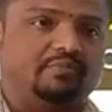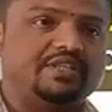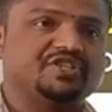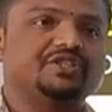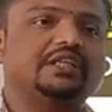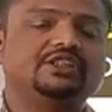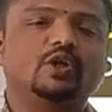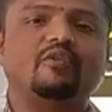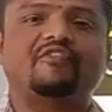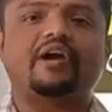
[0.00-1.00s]
means structure
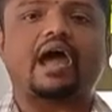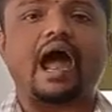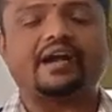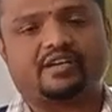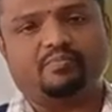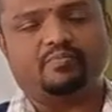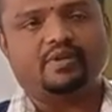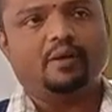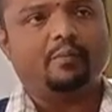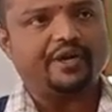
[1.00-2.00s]
of an
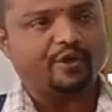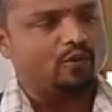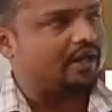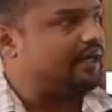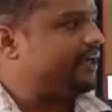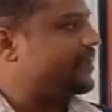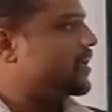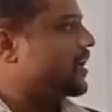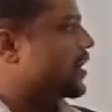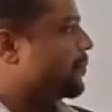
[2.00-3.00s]
atom,
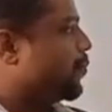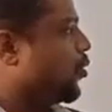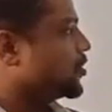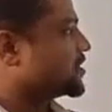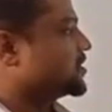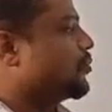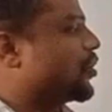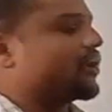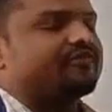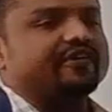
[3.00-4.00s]
particularly Bohr's
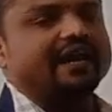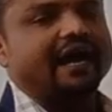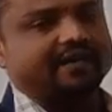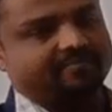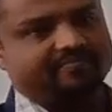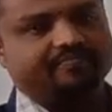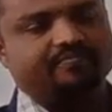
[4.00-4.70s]
model of an atom.